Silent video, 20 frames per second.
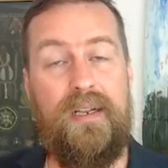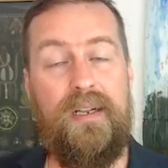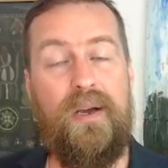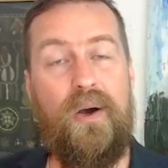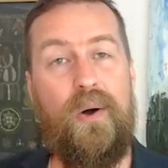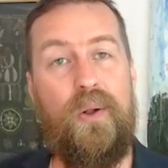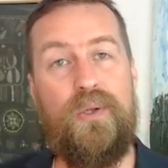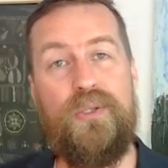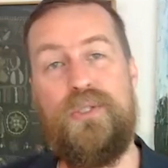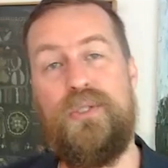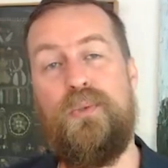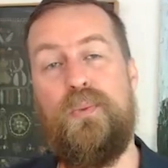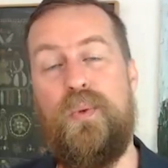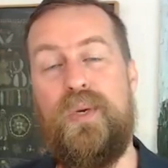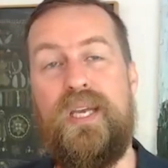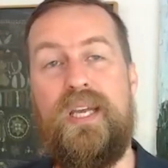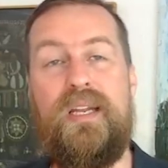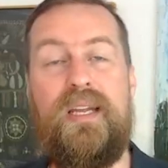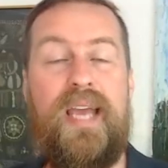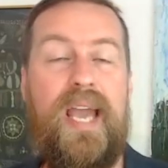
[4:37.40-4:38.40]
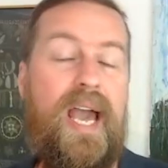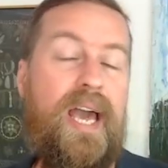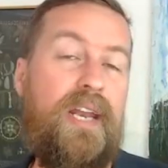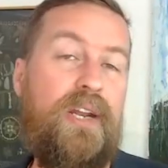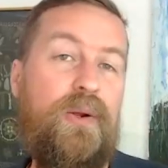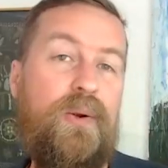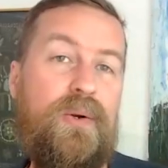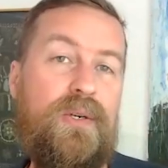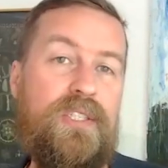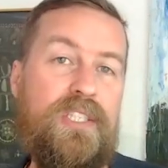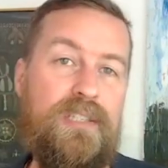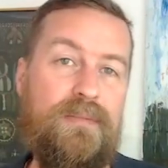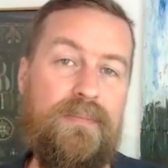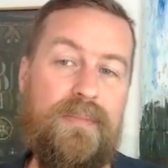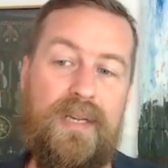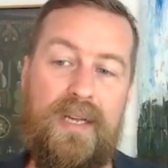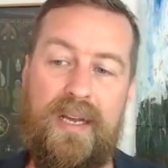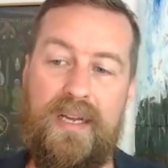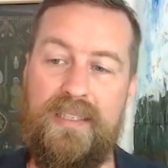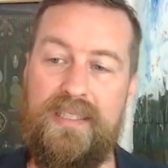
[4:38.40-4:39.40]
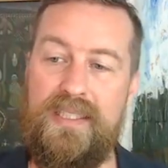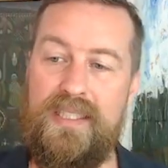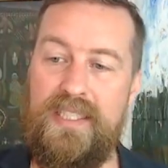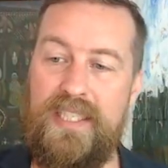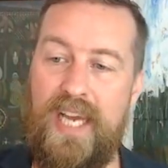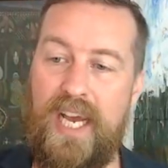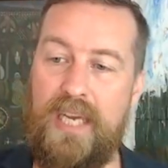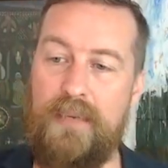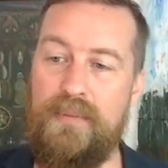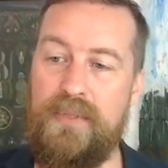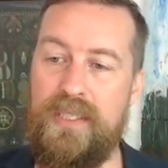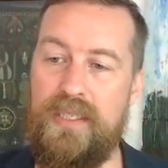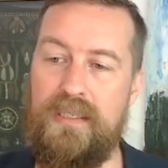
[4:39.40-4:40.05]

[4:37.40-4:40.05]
also we can categorize them as types,